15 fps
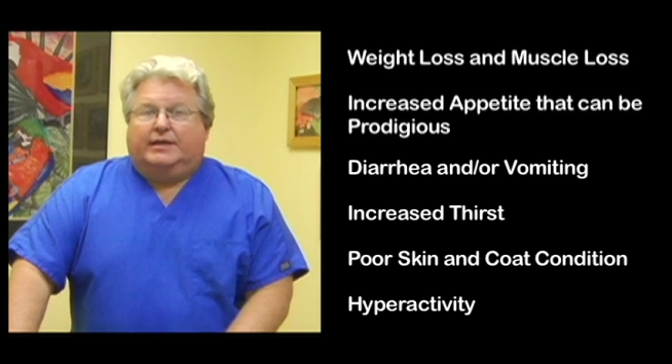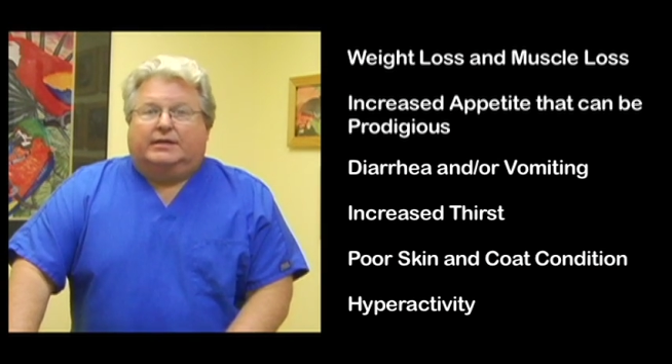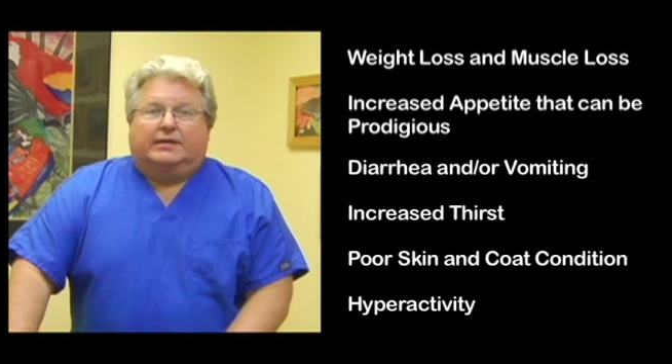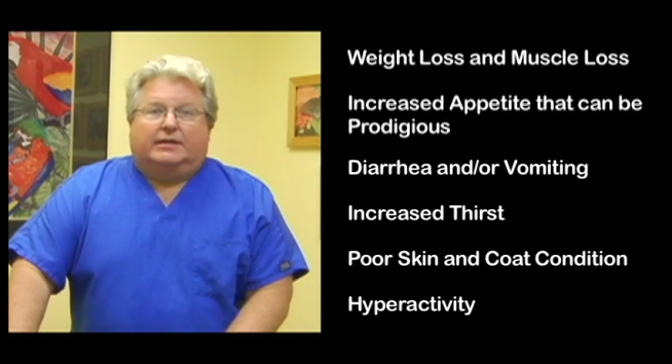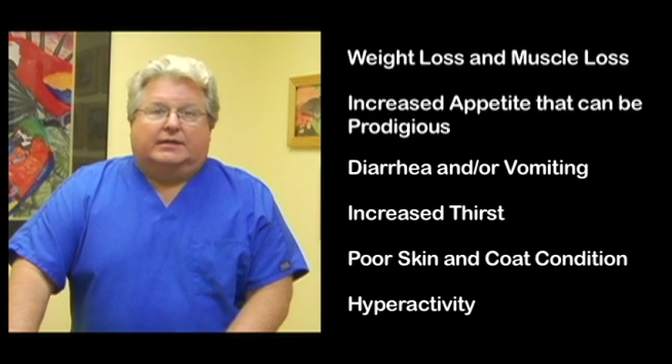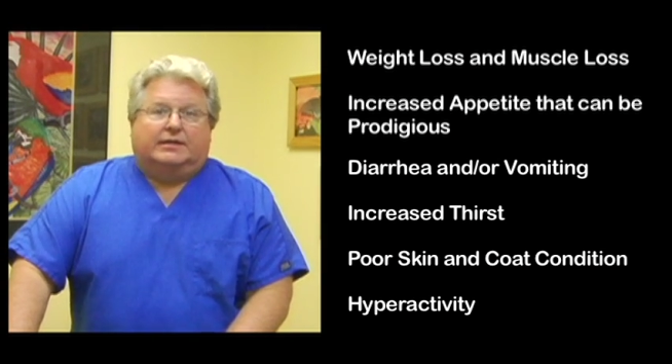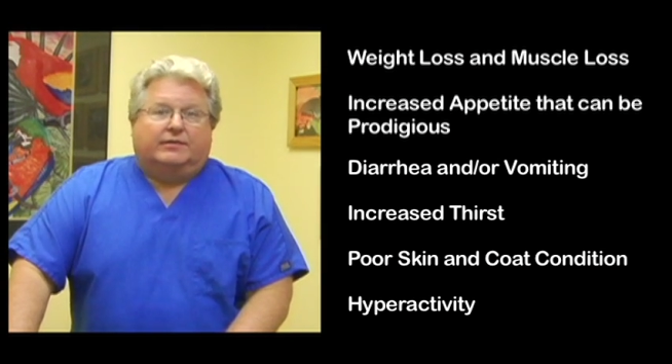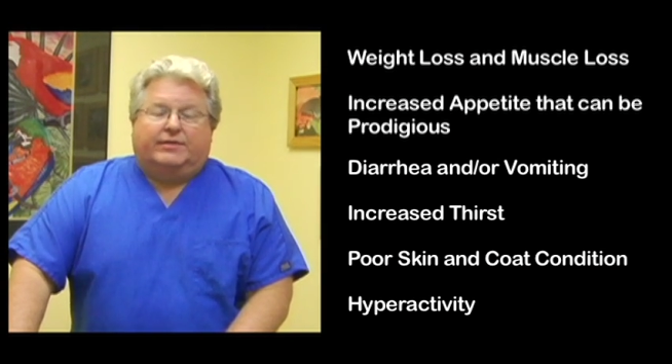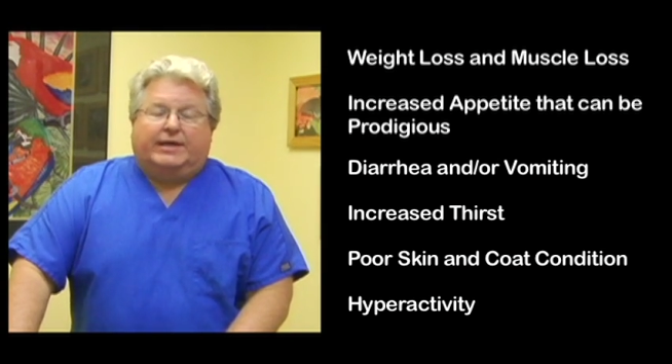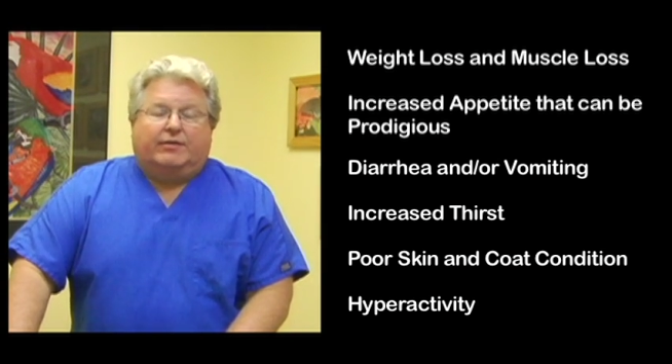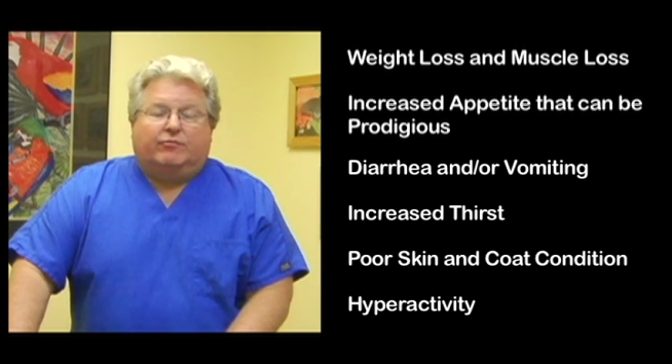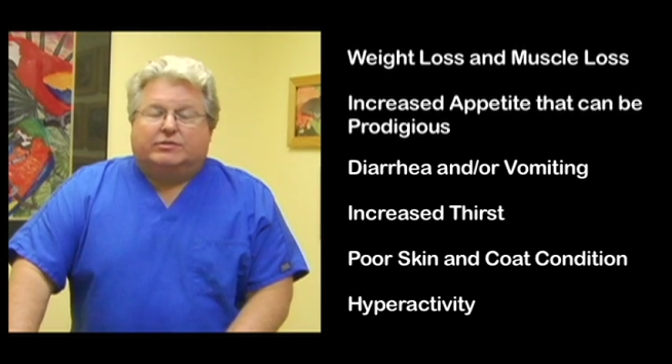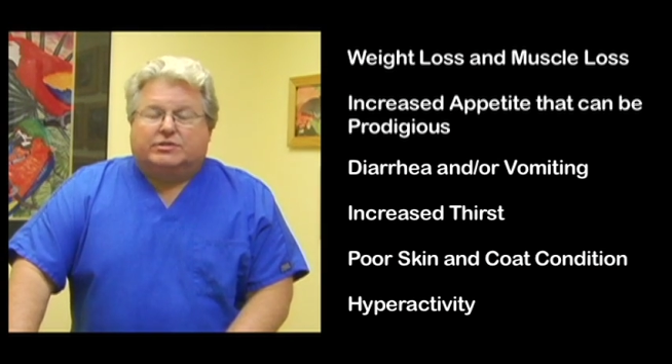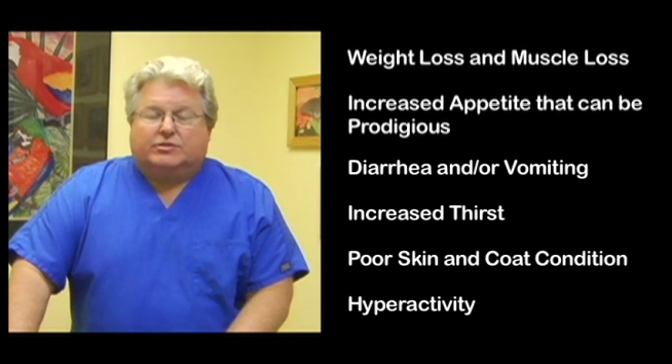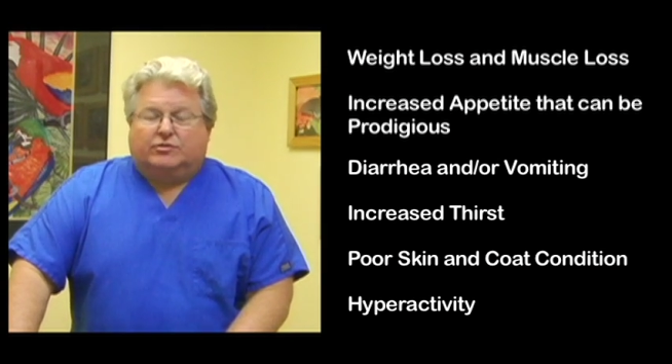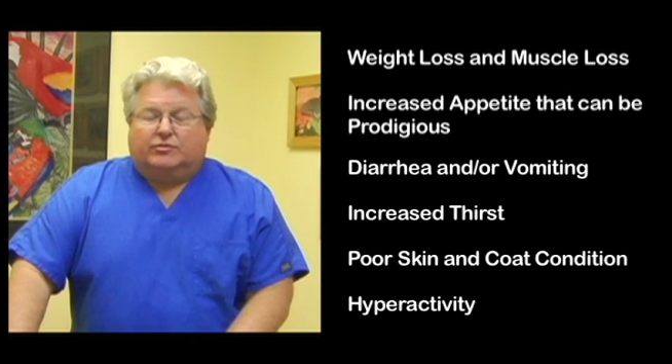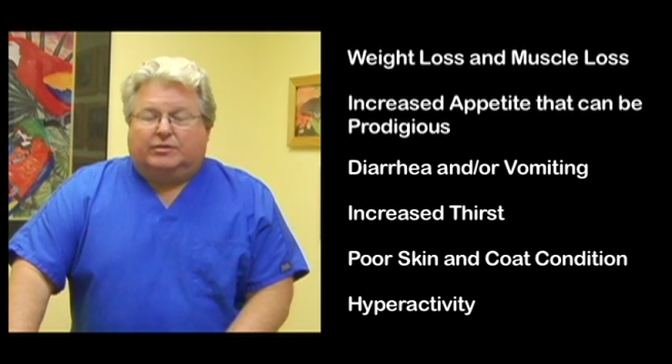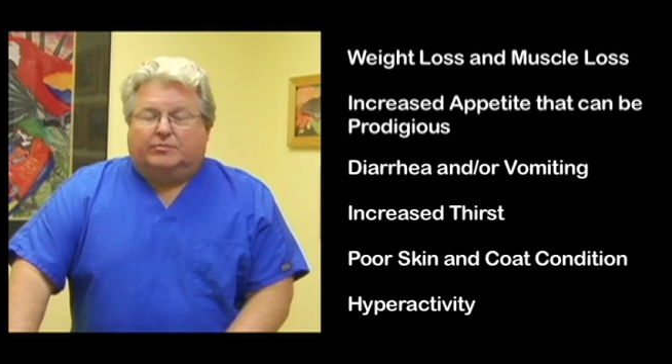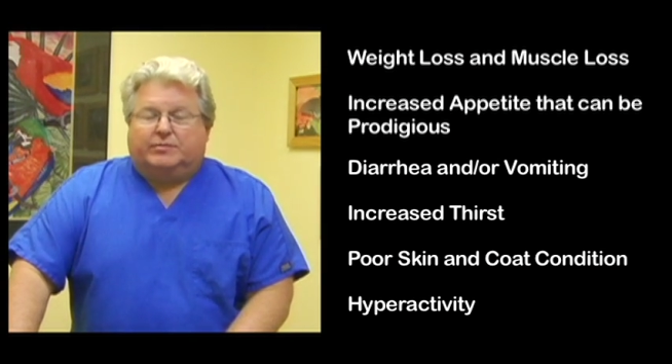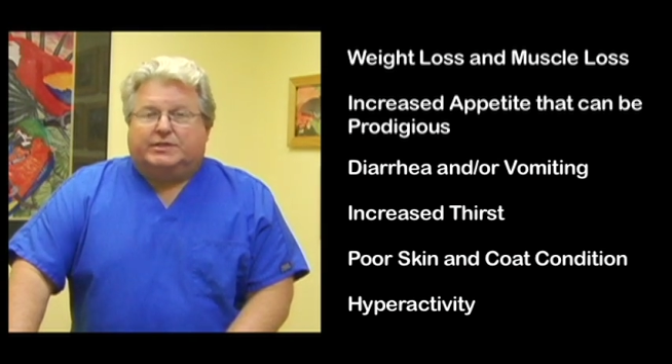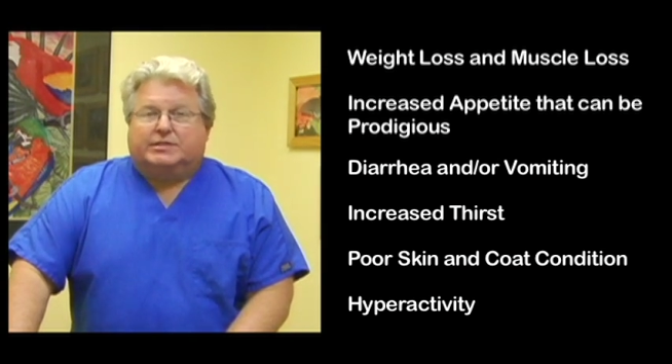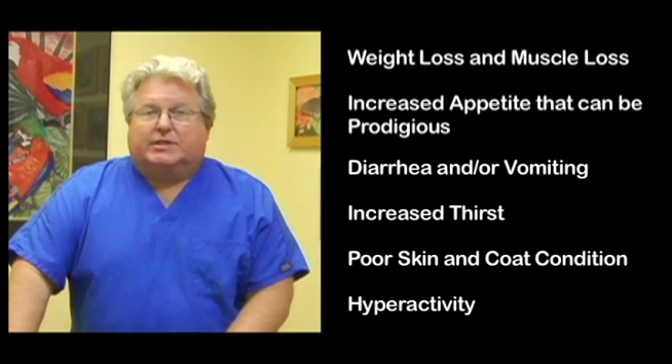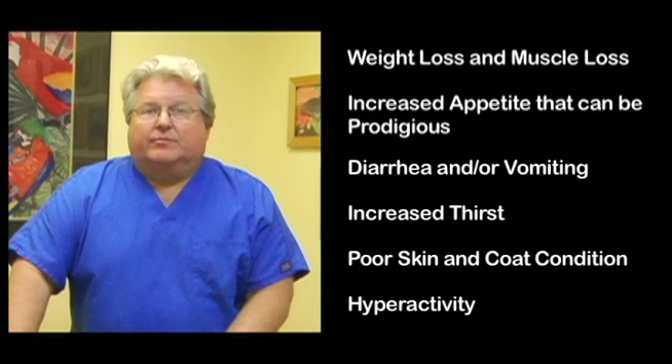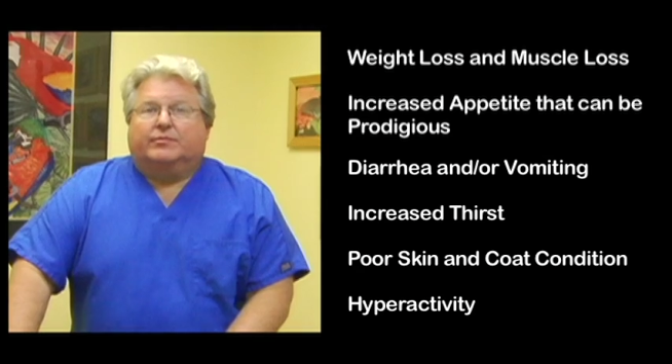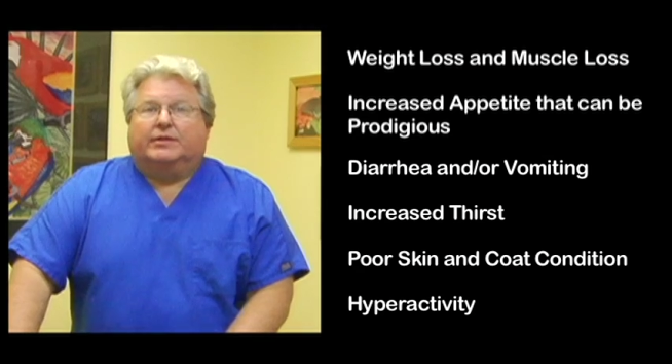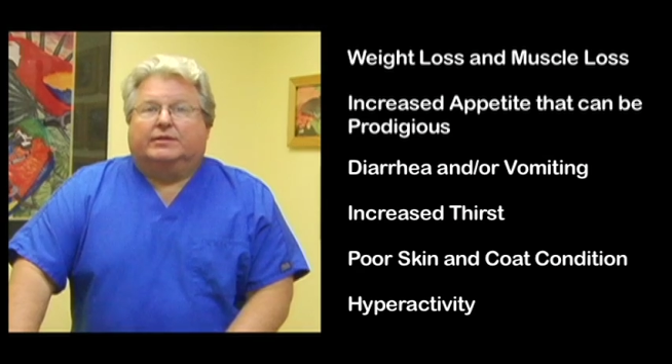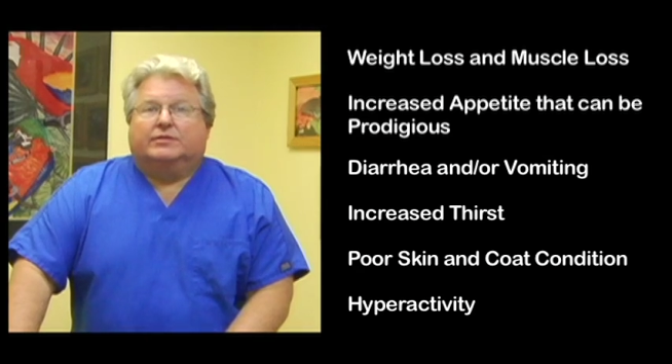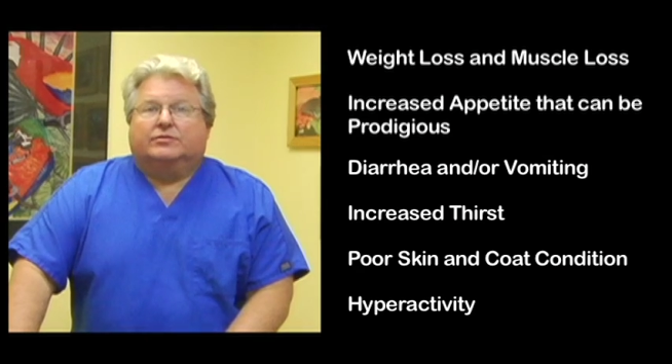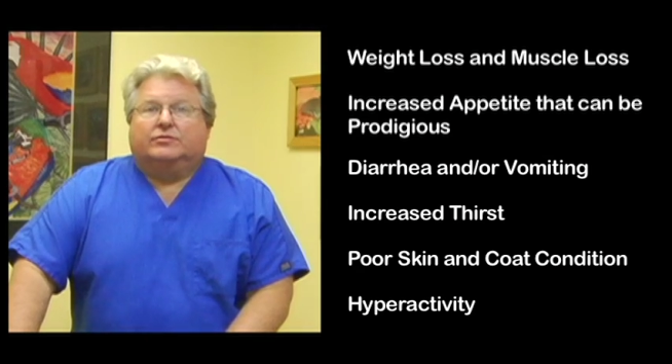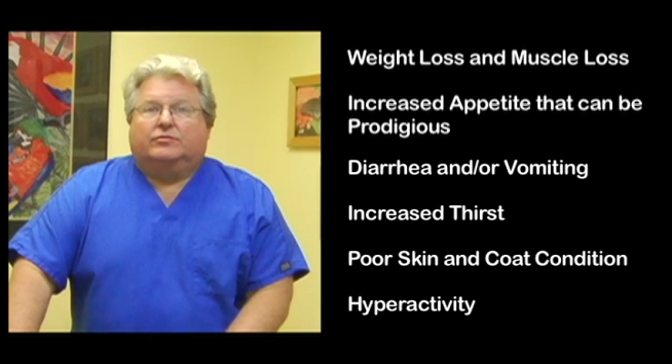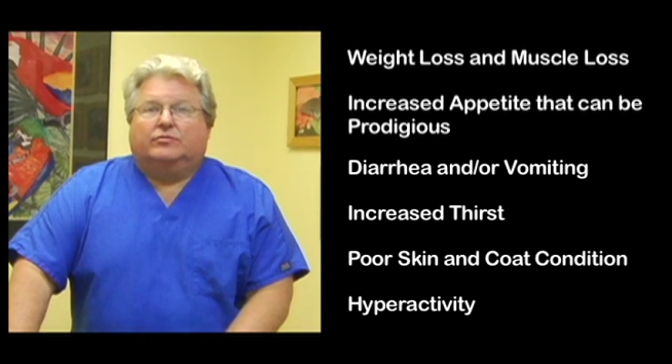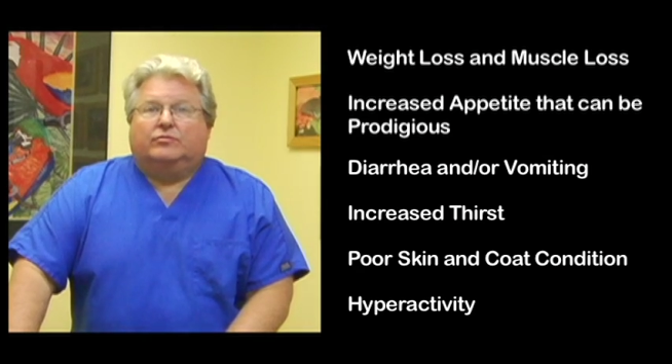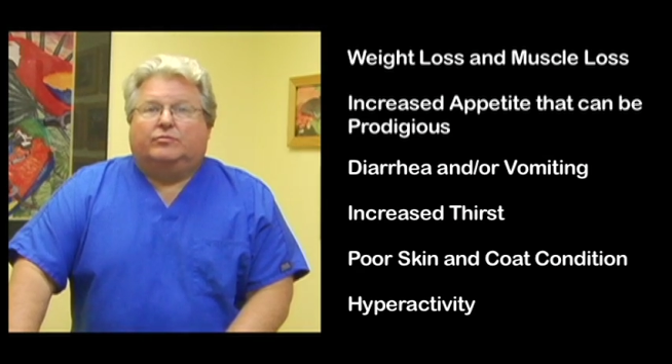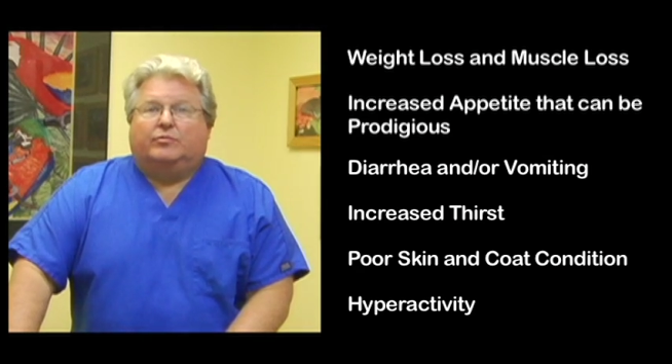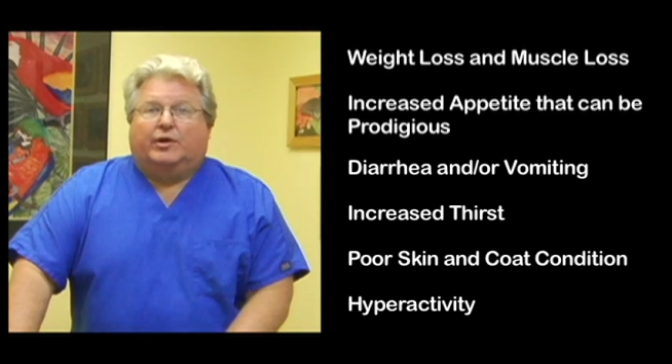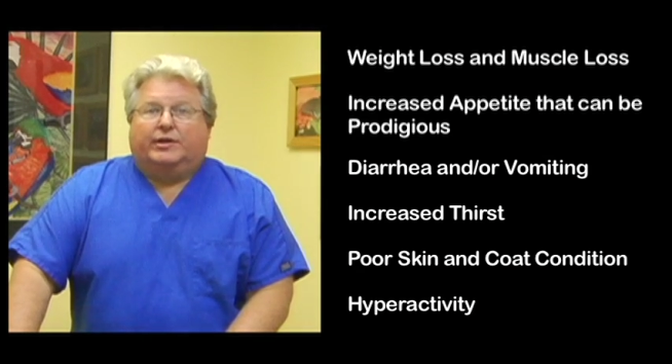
that would certainly be something to